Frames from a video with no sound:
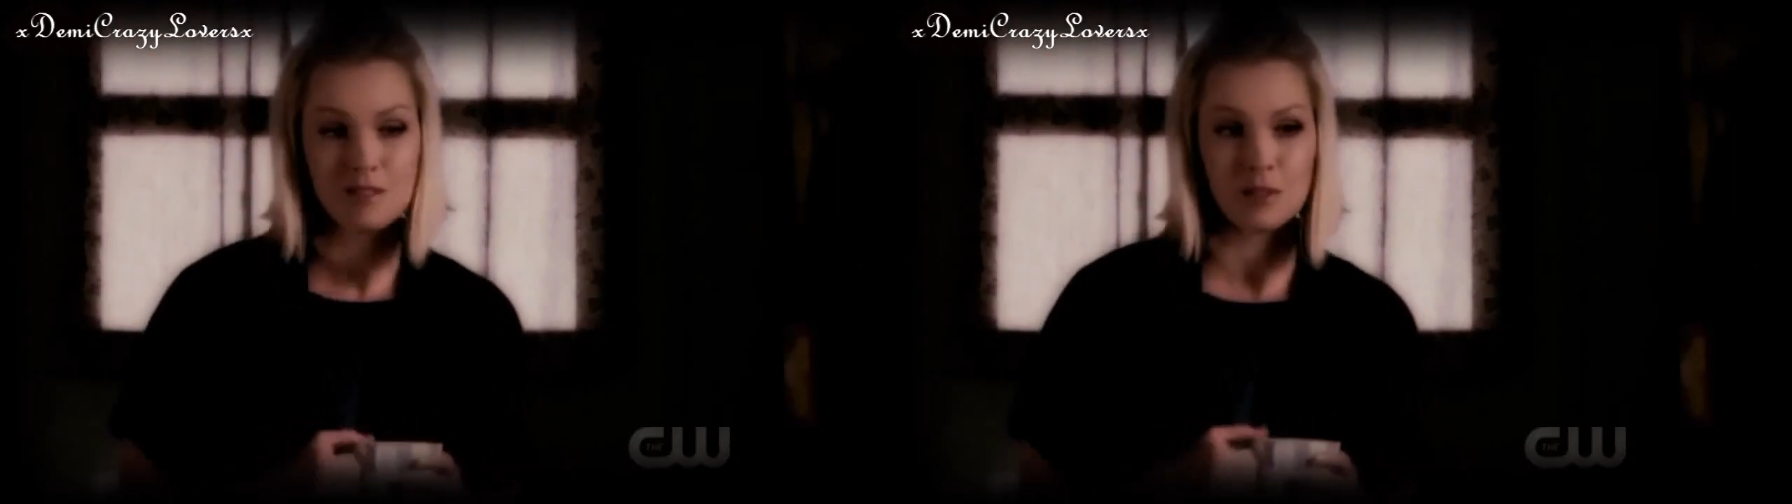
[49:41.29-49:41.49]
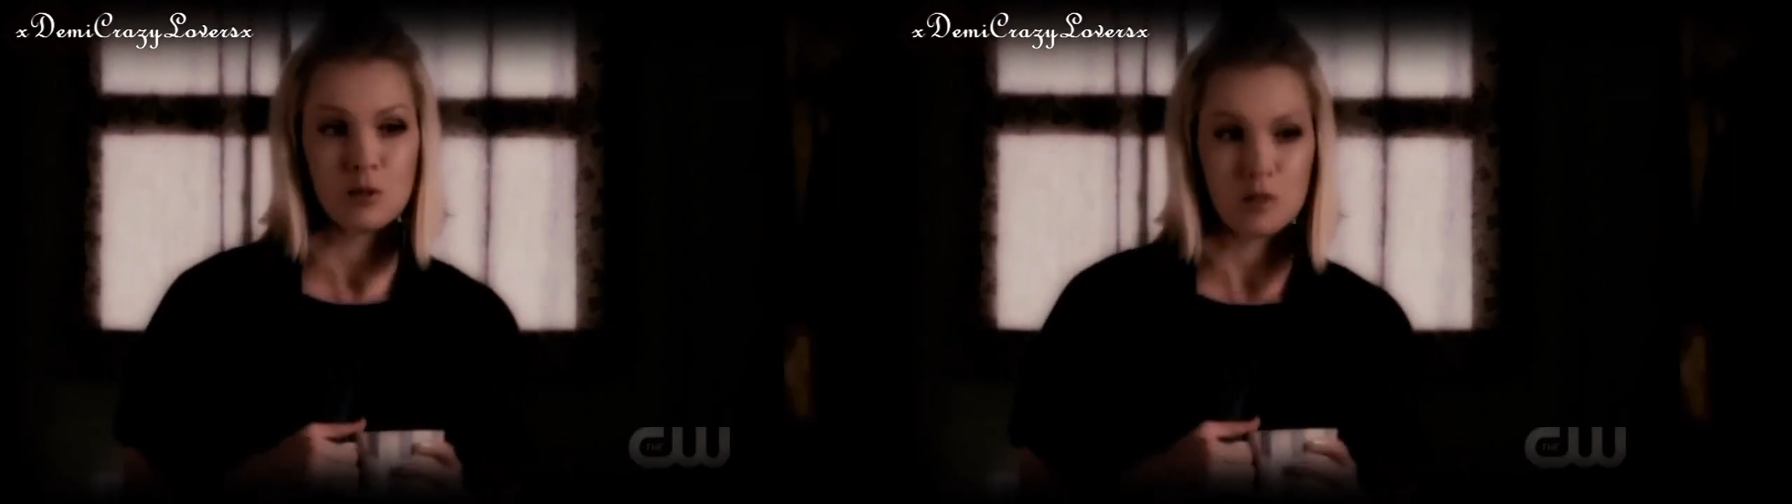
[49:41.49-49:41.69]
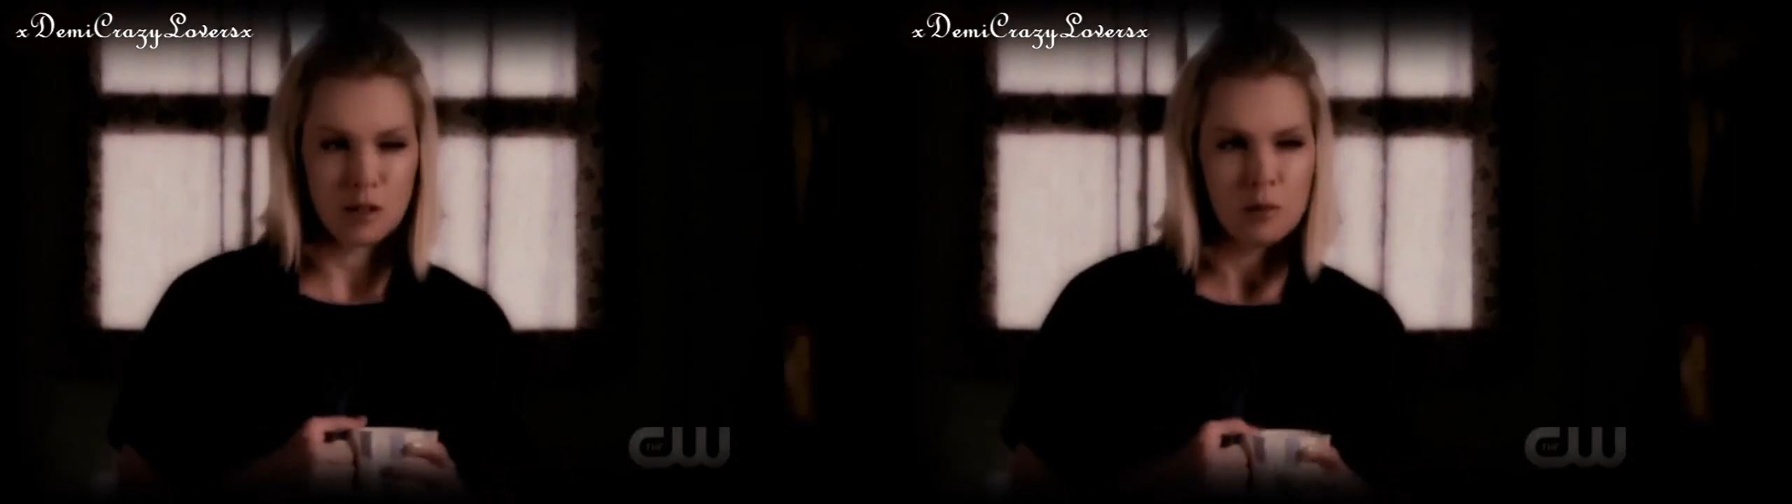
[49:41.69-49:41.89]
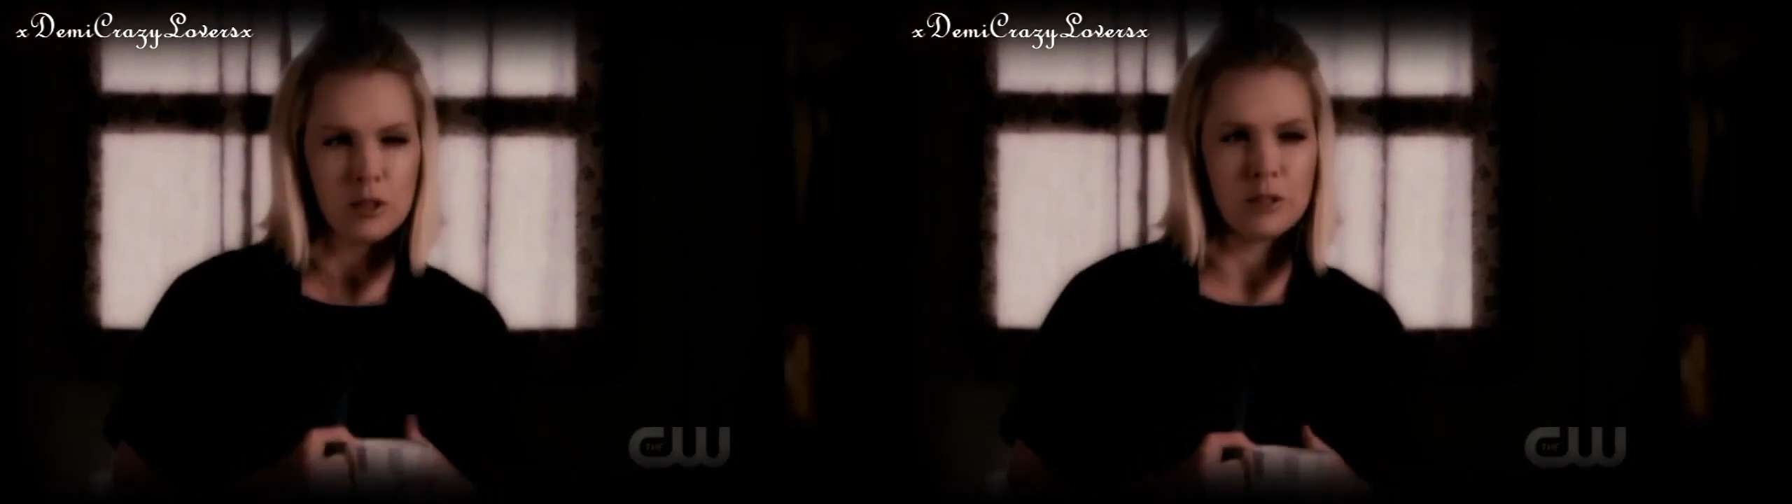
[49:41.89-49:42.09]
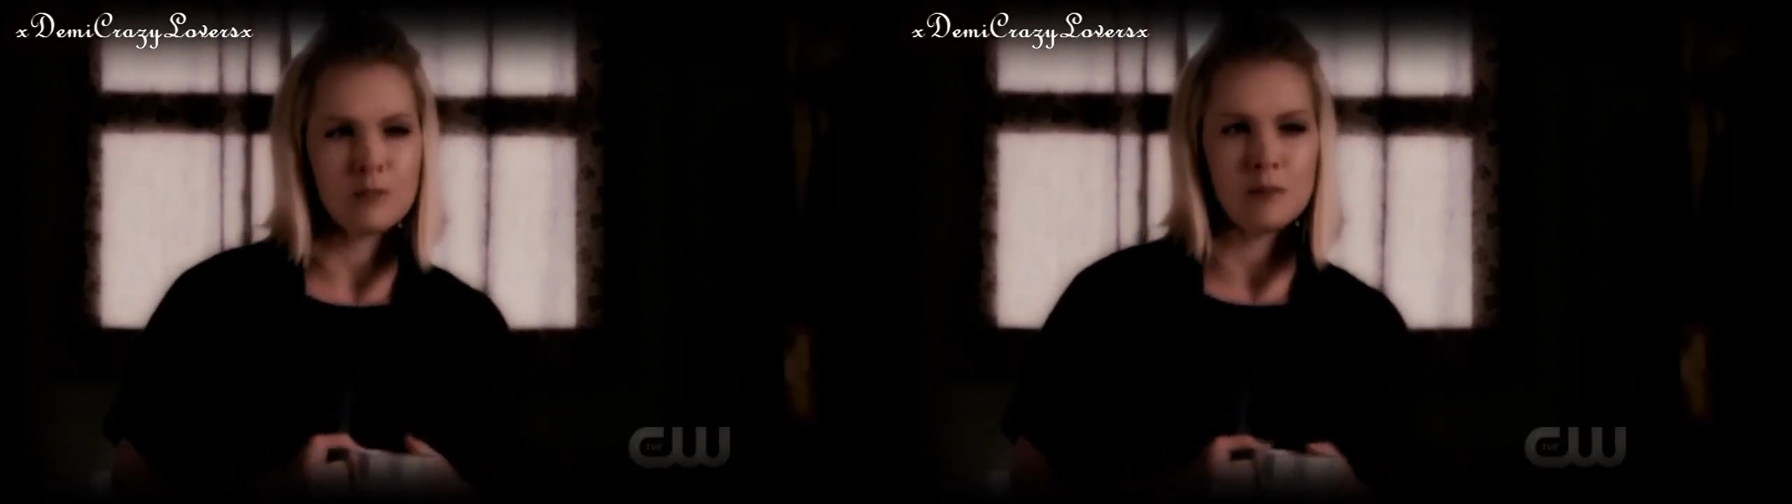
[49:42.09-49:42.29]
When she was sober,
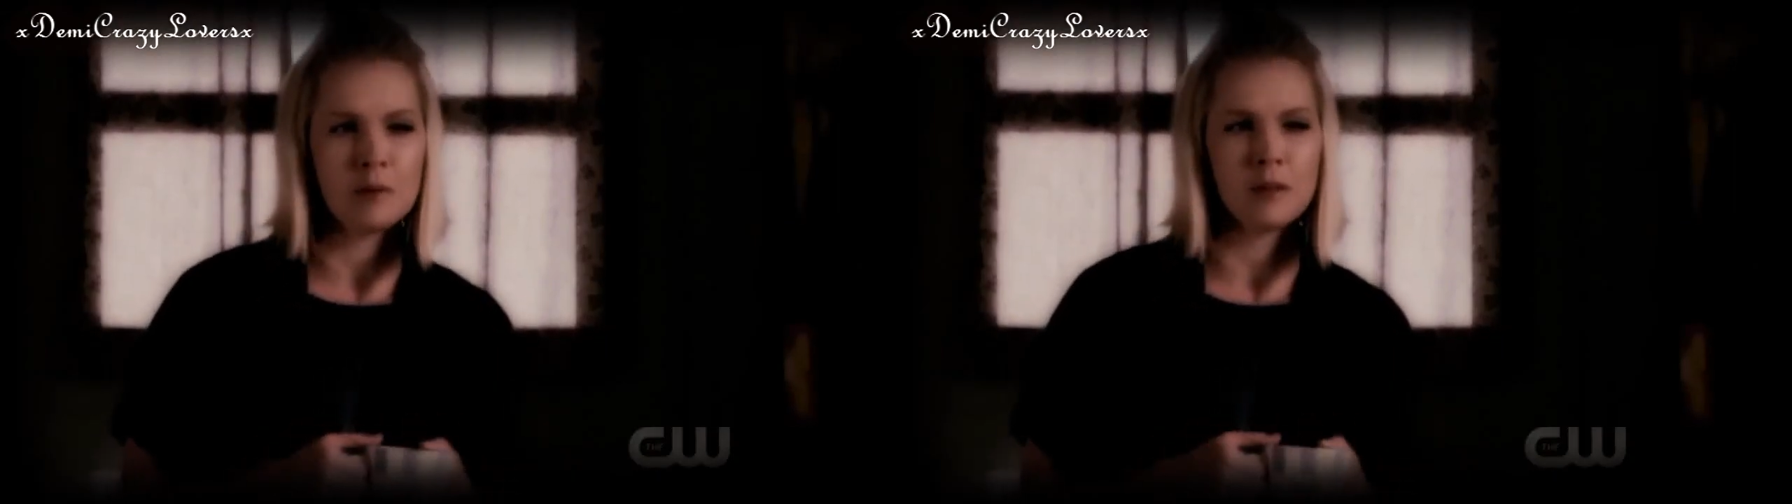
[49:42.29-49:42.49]
she would remember